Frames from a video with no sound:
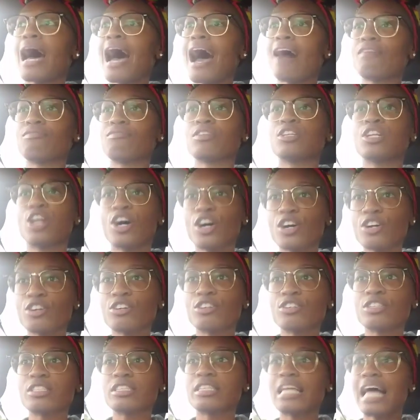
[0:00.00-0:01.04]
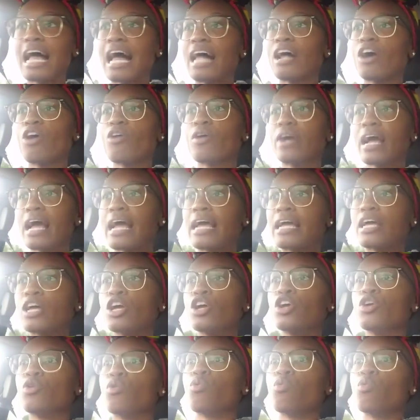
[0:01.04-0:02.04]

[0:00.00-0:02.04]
I've learned that, okay,